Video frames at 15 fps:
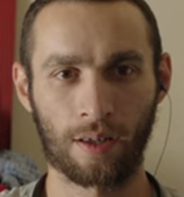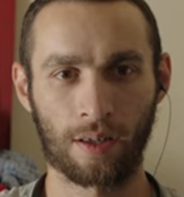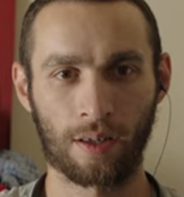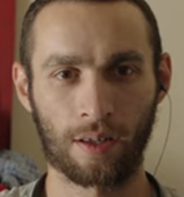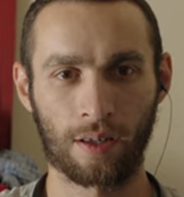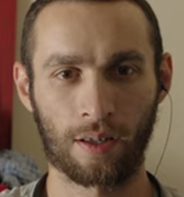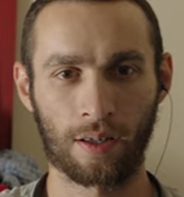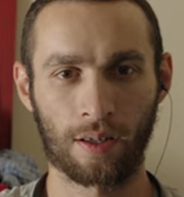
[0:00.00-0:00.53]

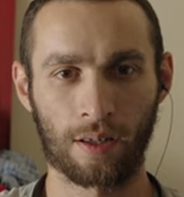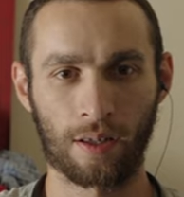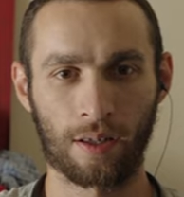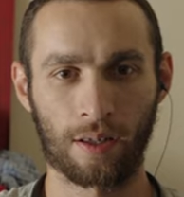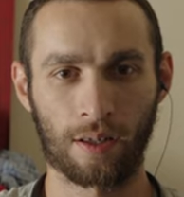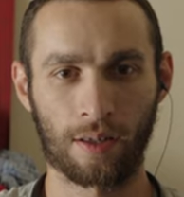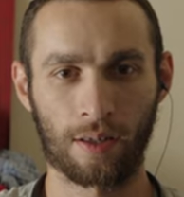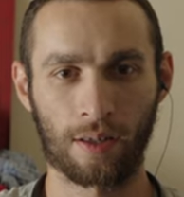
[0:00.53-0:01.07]

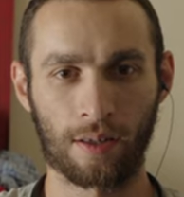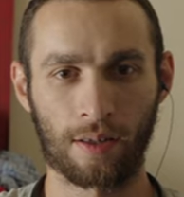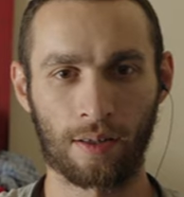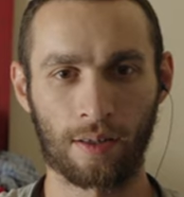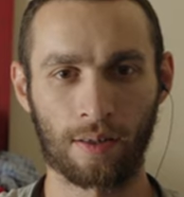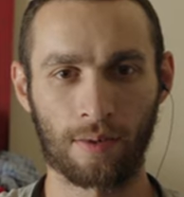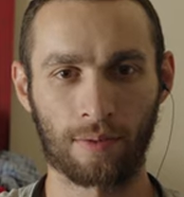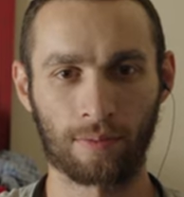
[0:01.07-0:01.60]

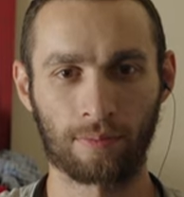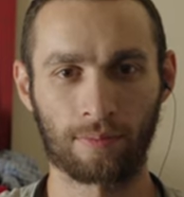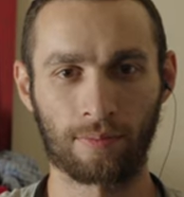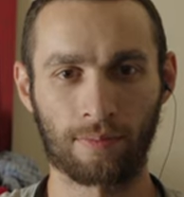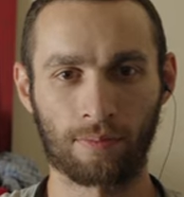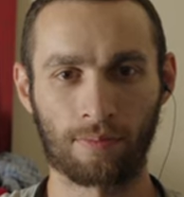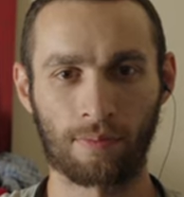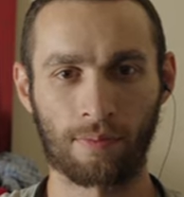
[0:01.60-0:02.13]

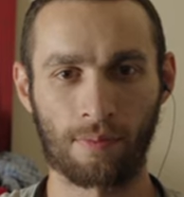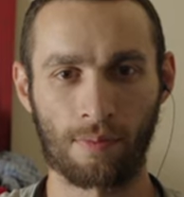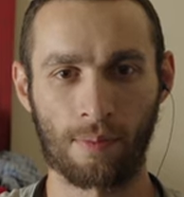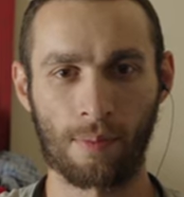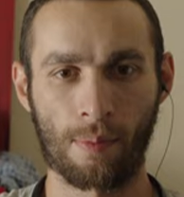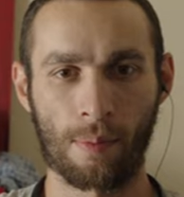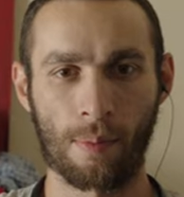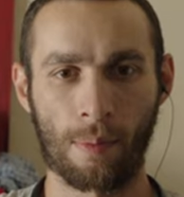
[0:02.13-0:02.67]

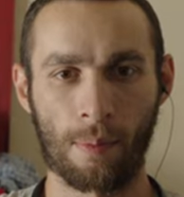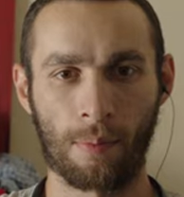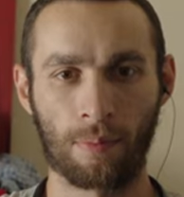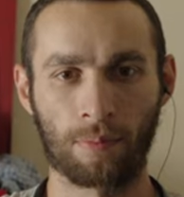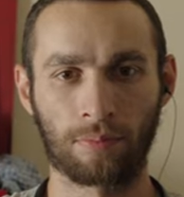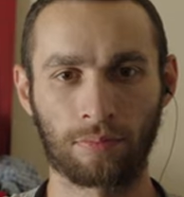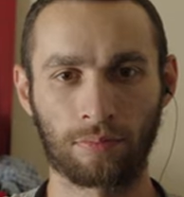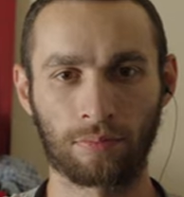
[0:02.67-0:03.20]

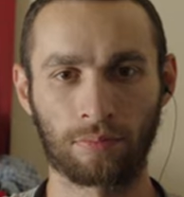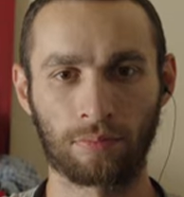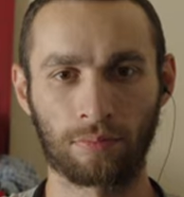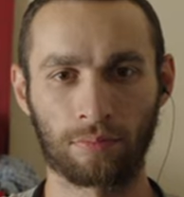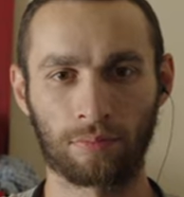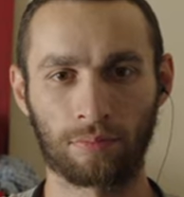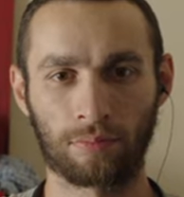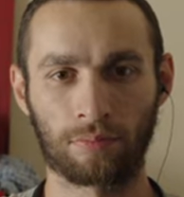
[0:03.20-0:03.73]

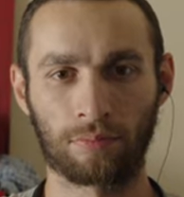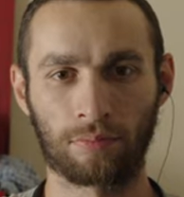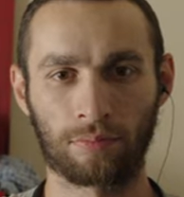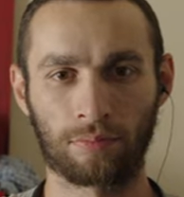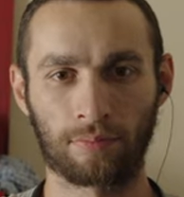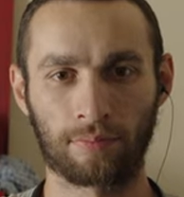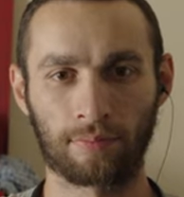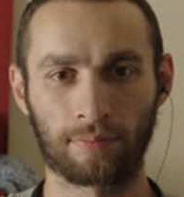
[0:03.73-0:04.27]

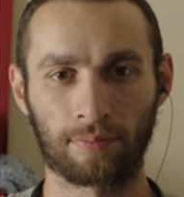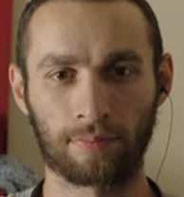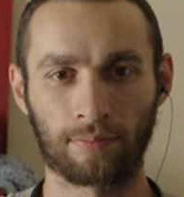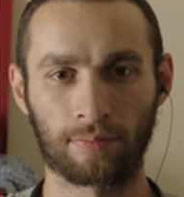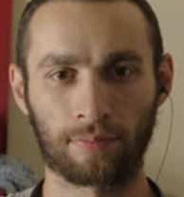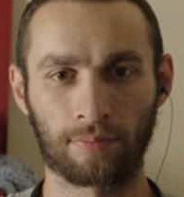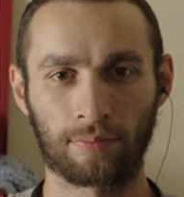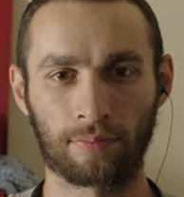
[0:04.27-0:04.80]

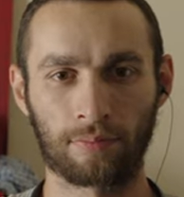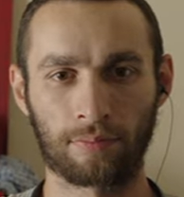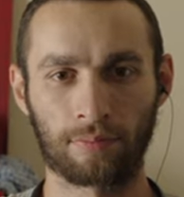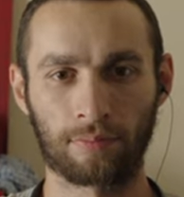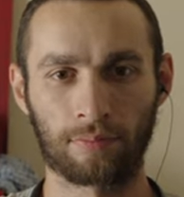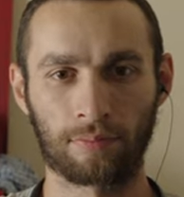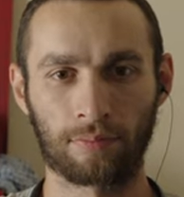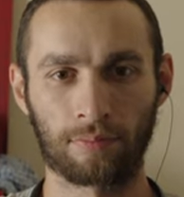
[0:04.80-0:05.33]

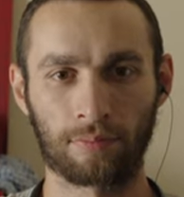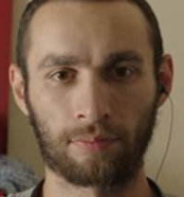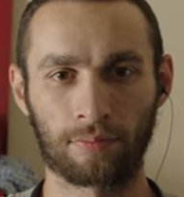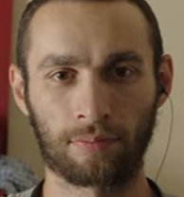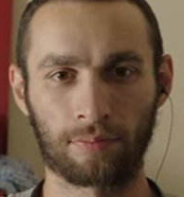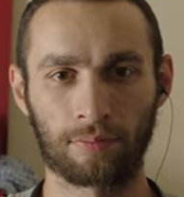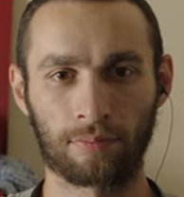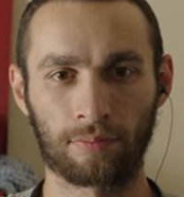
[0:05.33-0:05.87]

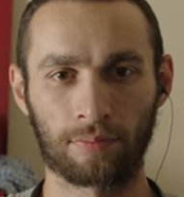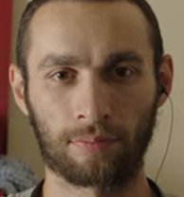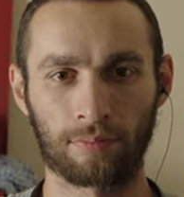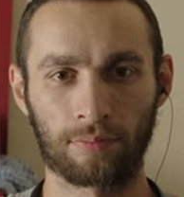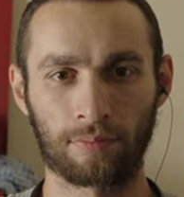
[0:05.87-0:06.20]
No words are spoken by the person on screen.